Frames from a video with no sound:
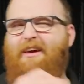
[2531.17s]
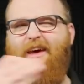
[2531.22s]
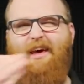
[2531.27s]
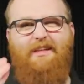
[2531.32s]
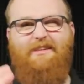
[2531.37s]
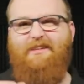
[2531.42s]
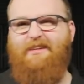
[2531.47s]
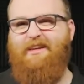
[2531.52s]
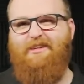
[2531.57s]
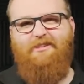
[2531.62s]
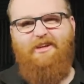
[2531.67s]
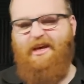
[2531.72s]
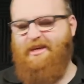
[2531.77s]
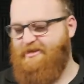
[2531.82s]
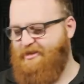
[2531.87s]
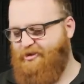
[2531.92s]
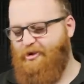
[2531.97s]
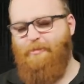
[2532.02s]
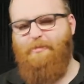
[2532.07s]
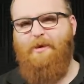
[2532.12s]
it's lit
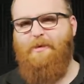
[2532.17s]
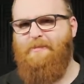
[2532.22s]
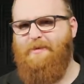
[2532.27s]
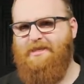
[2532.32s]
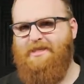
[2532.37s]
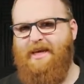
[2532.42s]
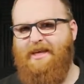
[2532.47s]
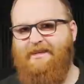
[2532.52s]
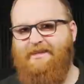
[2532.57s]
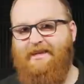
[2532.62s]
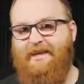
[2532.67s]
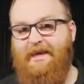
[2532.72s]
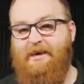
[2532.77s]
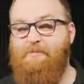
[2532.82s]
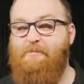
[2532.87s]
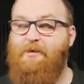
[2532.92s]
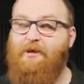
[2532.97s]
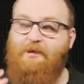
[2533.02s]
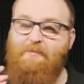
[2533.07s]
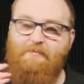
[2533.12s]
it's a couple of percent in it,
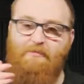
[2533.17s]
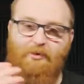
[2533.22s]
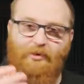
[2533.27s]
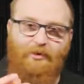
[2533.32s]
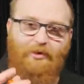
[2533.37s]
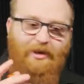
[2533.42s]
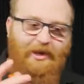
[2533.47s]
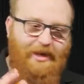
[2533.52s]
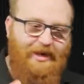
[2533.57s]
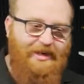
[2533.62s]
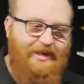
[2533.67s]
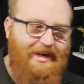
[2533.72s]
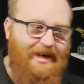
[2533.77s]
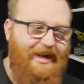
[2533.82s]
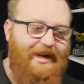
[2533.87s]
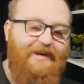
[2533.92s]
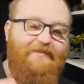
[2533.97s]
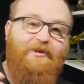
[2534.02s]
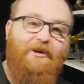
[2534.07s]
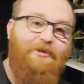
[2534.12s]
but I'm more
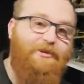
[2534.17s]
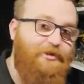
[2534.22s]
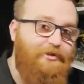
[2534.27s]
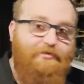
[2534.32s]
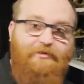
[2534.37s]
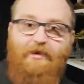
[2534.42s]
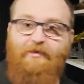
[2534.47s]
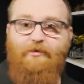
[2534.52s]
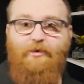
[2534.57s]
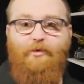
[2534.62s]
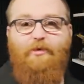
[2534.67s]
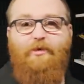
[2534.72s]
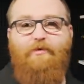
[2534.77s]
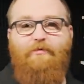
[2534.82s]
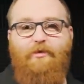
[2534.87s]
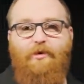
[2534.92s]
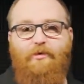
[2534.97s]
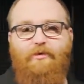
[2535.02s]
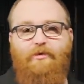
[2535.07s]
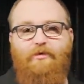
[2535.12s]
likely if I just re-roll the
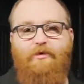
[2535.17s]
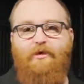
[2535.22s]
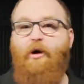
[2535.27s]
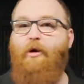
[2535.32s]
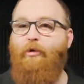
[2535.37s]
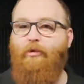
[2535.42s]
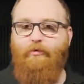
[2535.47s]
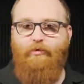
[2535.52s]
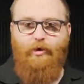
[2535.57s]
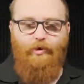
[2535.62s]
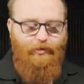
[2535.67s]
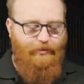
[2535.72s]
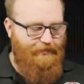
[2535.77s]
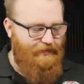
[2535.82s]
roll, the whole roll.